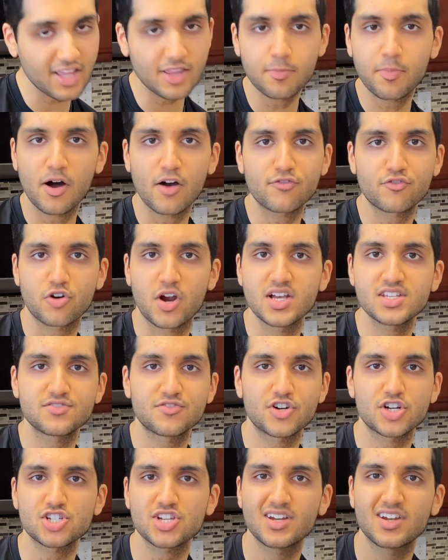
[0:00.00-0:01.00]
the puffed rice
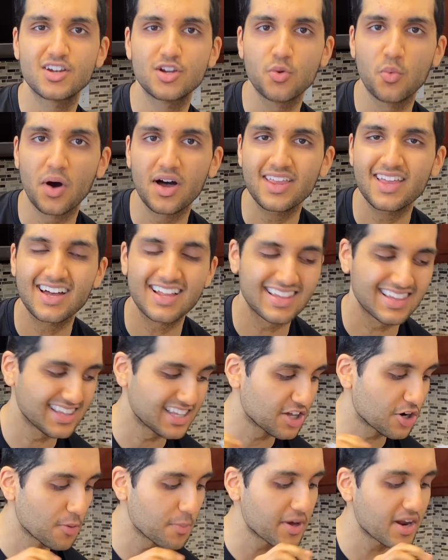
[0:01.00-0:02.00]
version and you want a
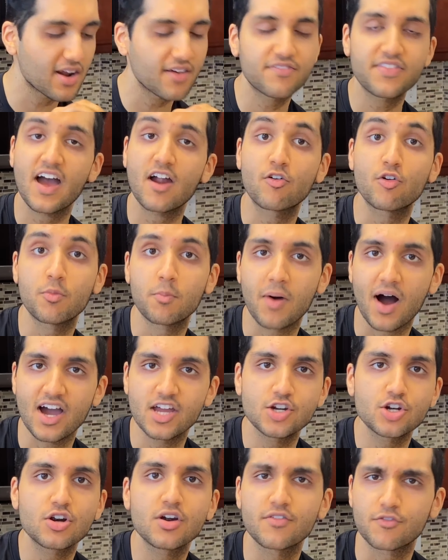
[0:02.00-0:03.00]
little bit of that
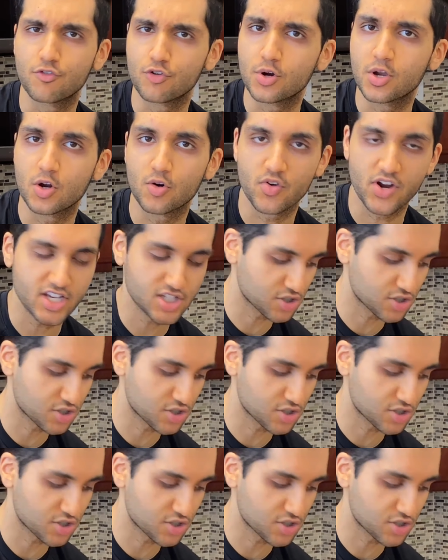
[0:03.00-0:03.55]
reminder of real Rice